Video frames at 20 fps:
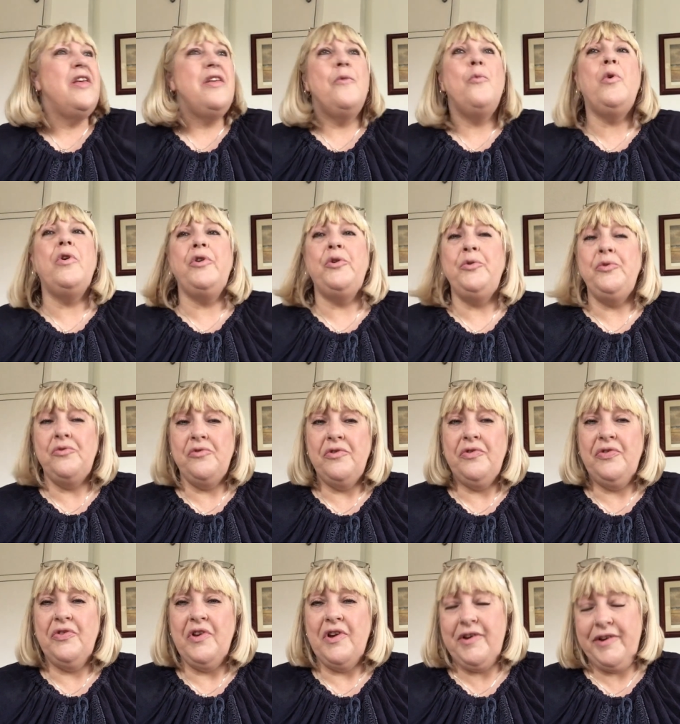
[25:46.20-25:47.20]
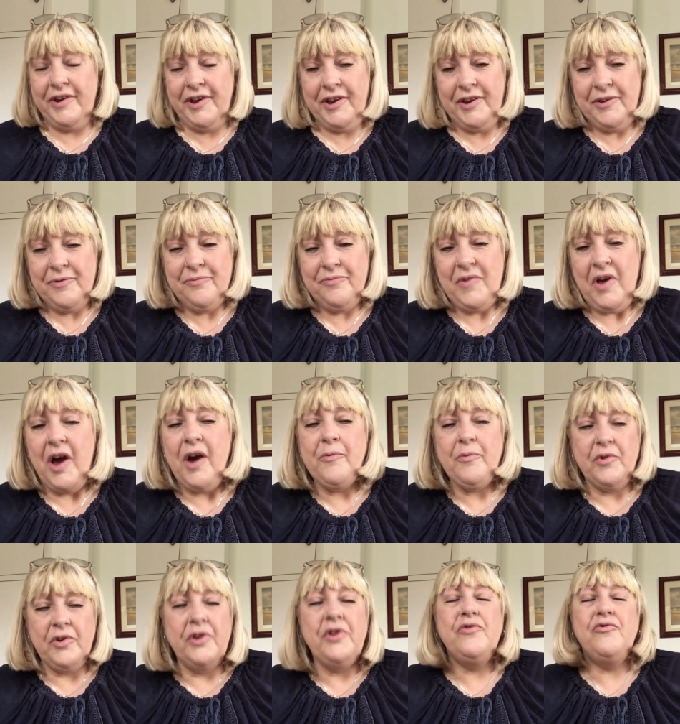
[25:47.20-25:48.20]
103. I'm
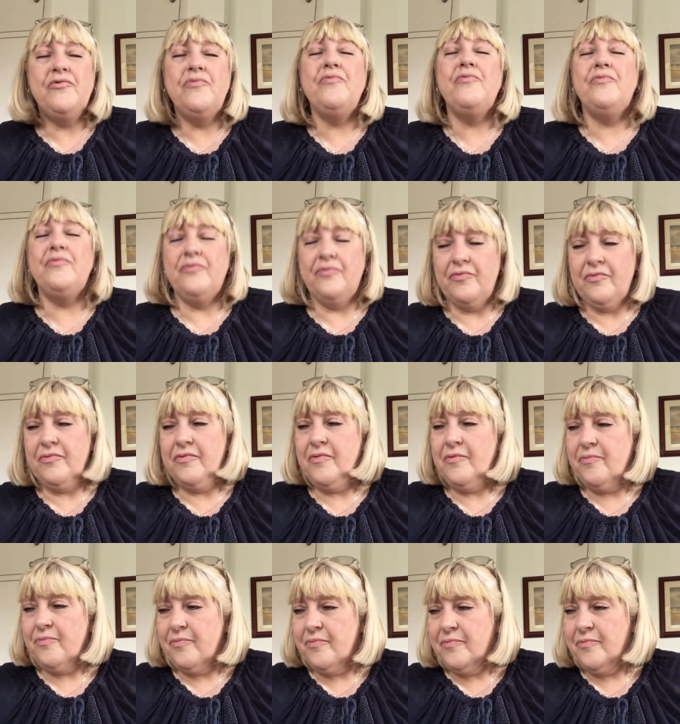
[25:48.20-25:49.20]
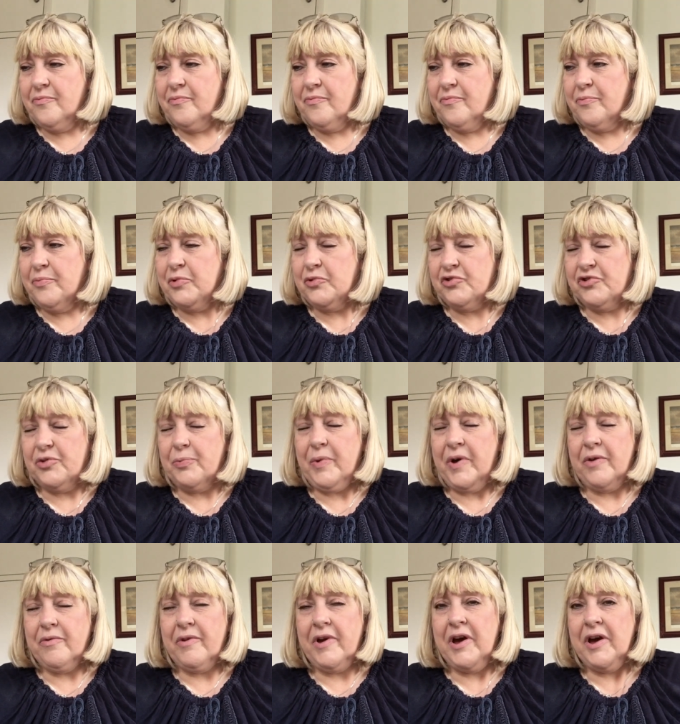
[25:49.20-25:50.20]
going to push the
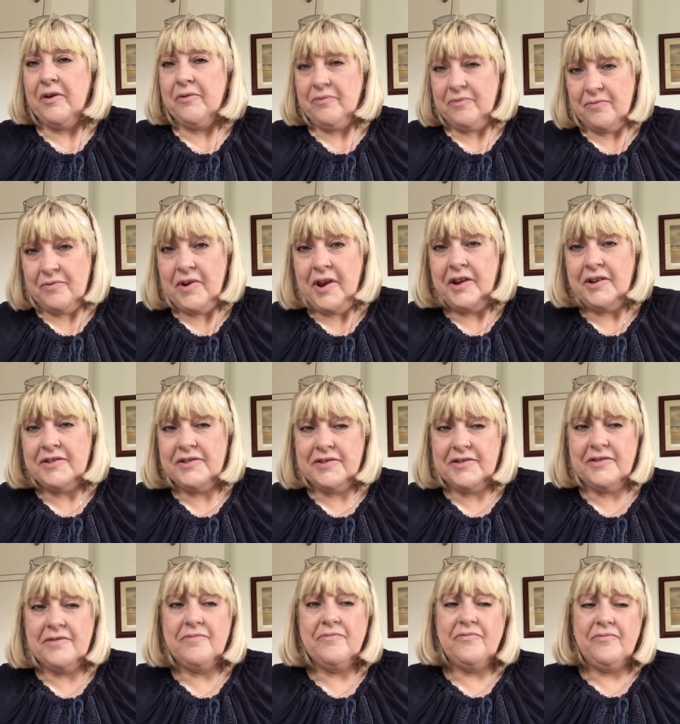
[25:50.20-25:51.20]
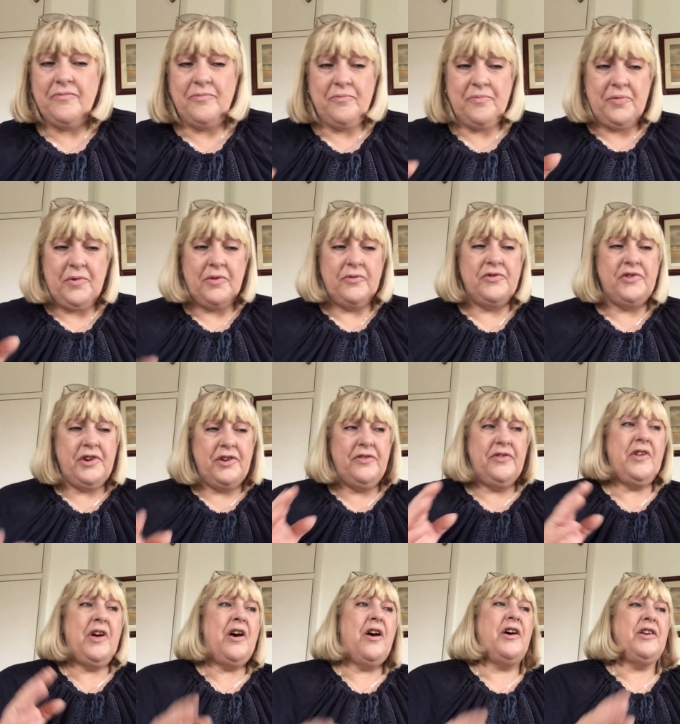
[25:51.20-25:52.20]
boat out. Next project
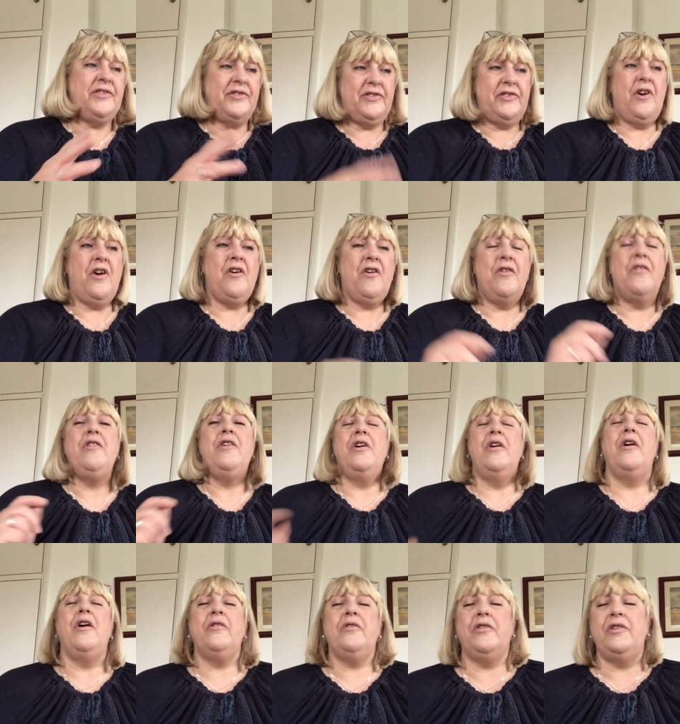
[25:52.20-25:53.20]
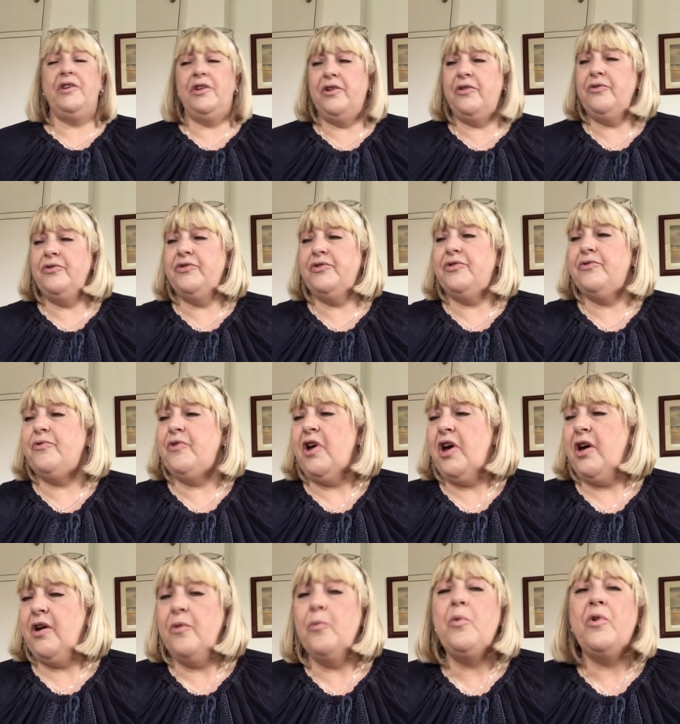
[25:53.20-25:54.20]
that I start, I'm going to use
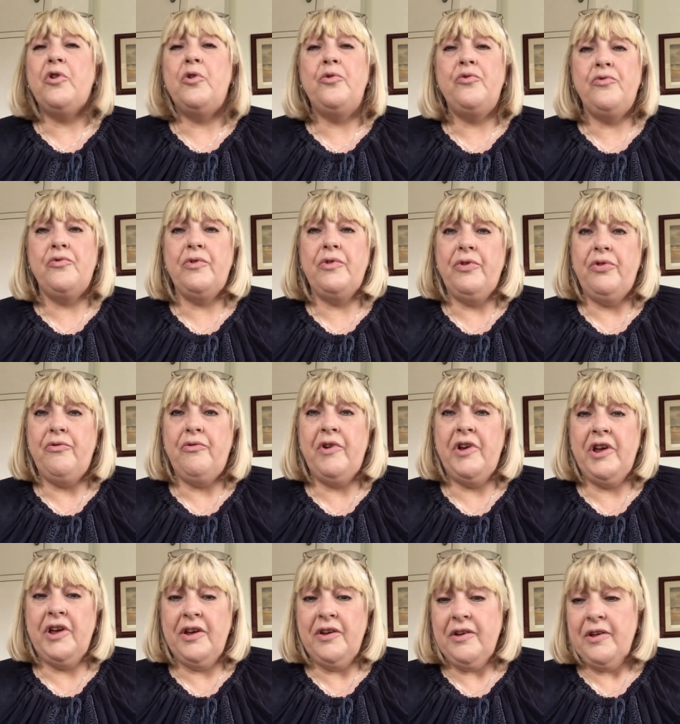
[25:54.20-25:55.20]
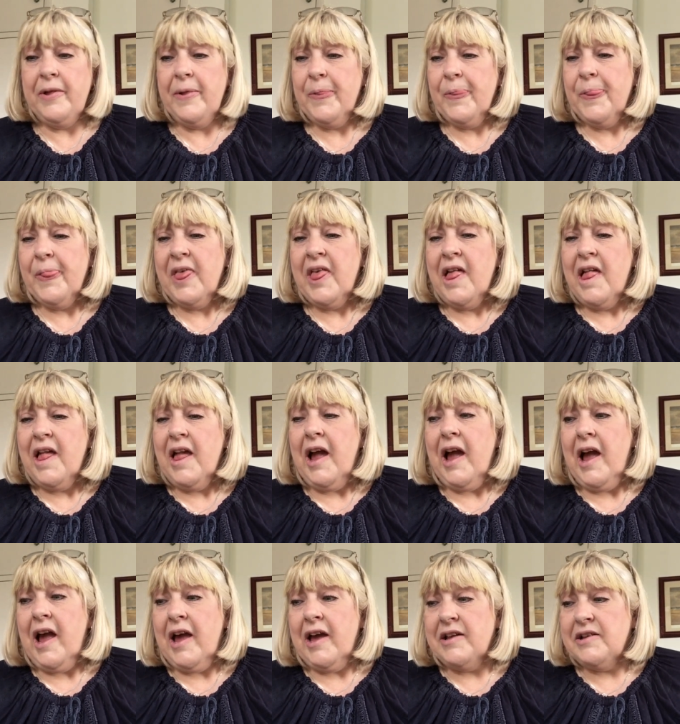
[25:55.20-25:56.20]
uh, 103.
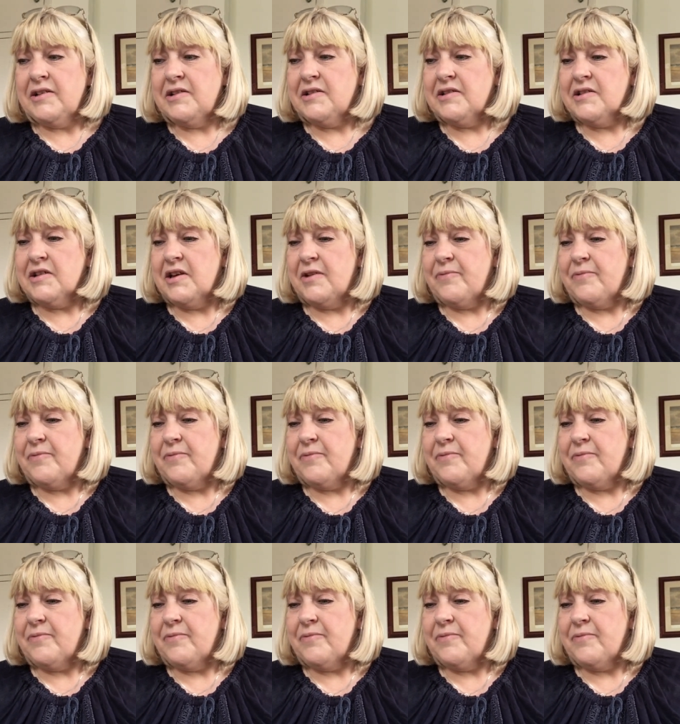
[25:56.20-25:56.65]
And